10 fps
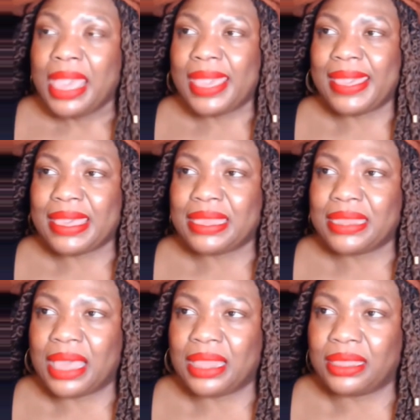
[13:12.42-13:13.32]

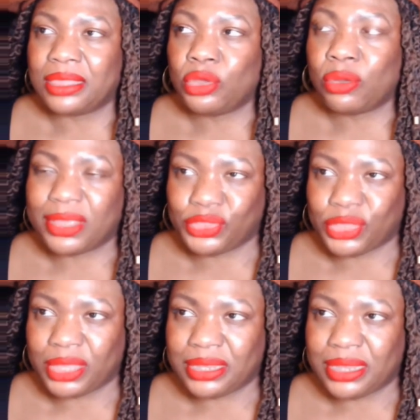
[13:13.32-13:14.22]
And your
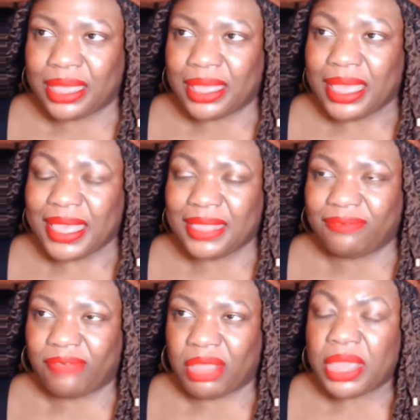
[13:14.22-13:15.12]
agenda
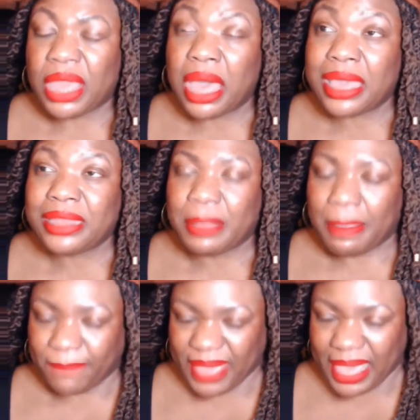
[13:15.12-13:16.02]
is very
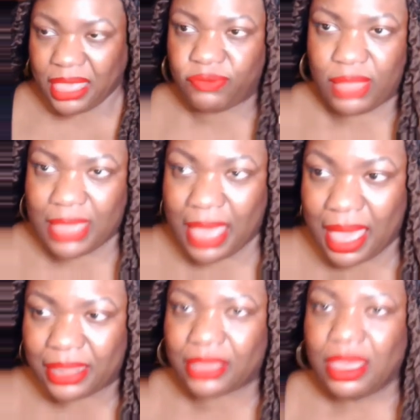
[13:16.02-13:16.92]

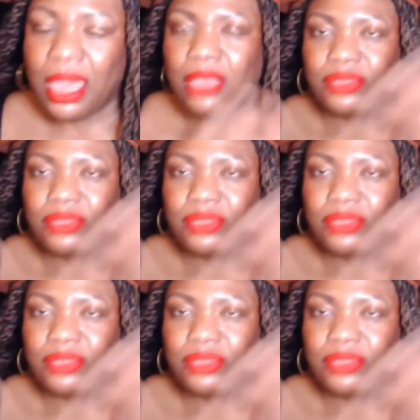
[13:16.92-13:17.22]
unpatriotic.